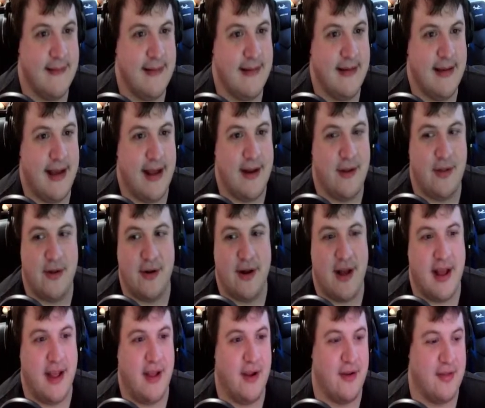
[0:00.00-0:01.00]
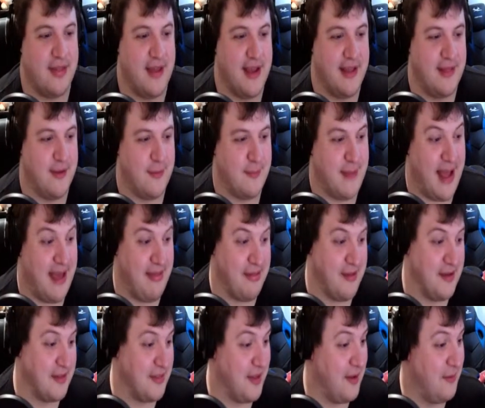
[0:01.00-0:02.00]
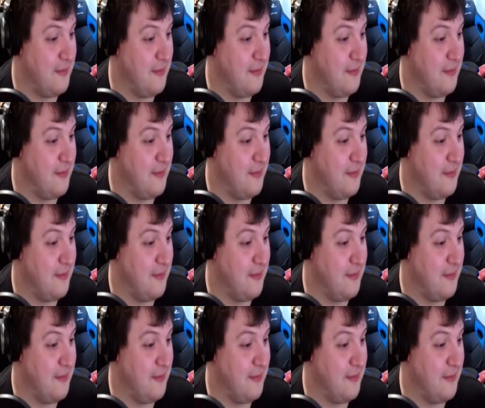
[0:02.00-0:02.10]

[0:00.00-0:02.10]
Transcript: I know they're not your thing, they're my thing, though.